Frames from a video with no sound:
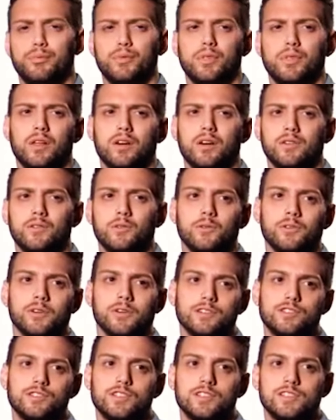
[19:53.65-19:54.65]
-hmm. Blood
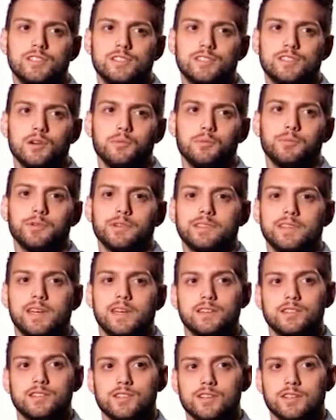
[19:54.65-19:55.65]
orange, she's so
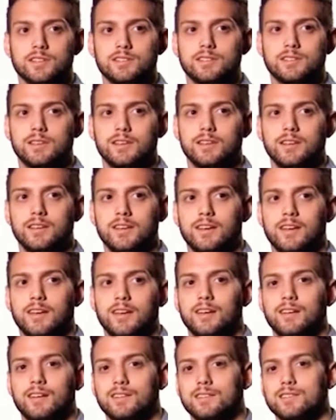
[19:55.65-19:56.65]
pretentious.
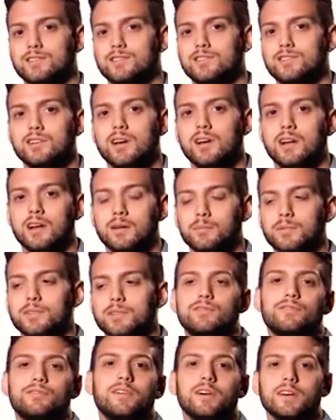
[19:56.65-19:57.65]
Shut up,
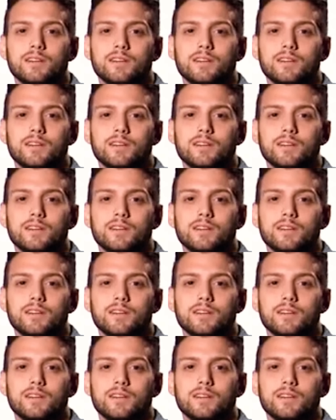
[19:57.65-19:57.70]
it's